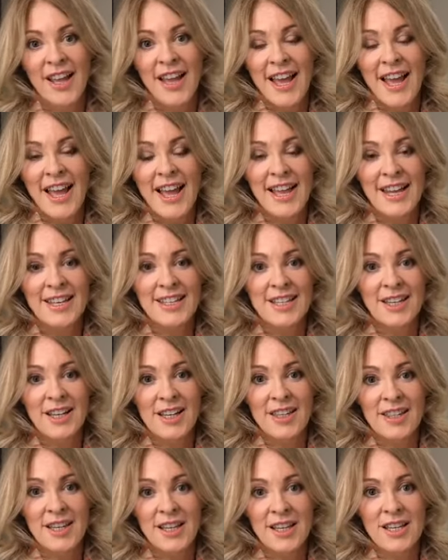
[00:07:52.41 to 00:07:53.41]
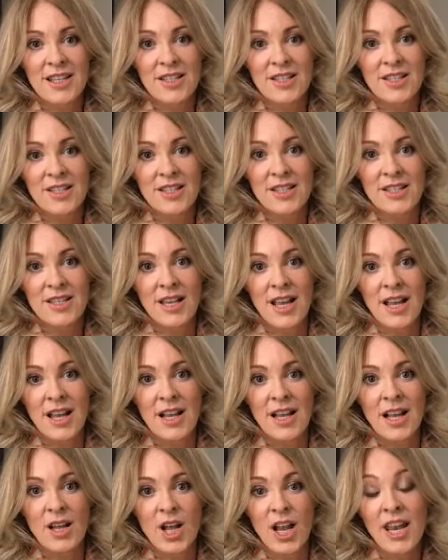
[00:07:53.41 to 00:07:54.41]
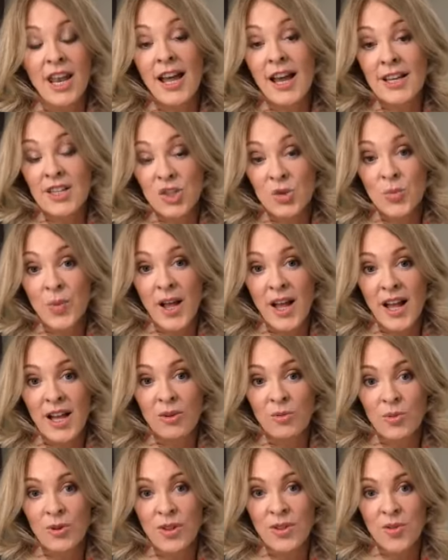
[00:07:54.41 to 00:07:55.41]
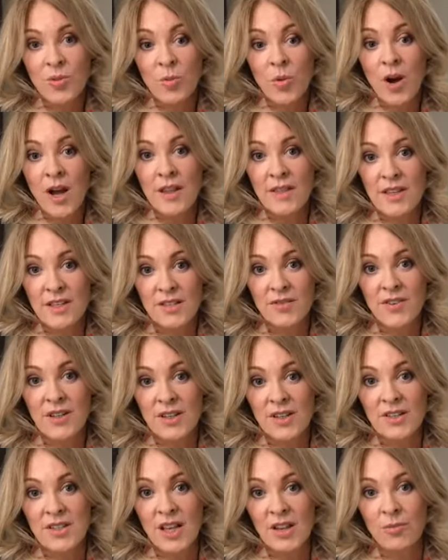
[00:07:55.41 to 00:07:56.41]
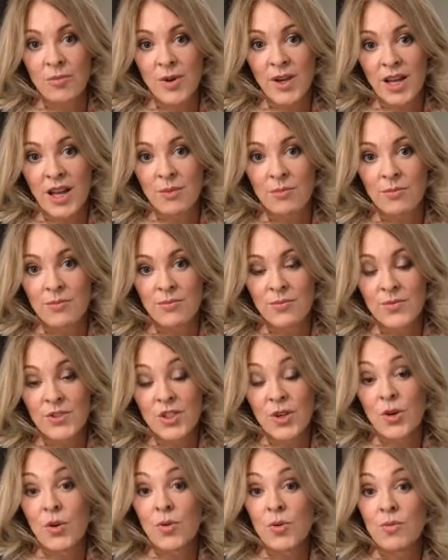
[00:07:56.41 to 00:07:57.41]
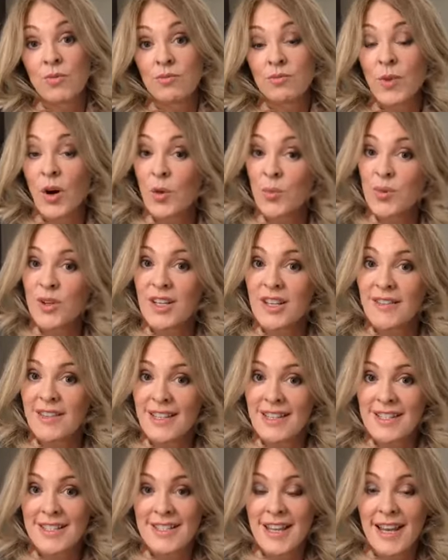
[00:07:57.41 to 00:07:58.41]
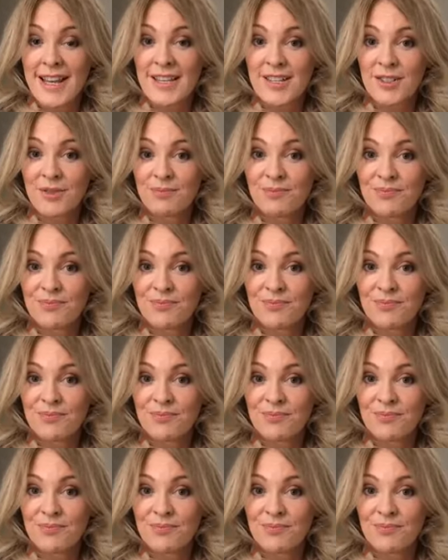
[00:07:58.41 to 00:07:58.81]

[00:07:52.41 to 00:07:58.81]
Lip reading: And I think it's a large part with why these fillers have become so popular these days.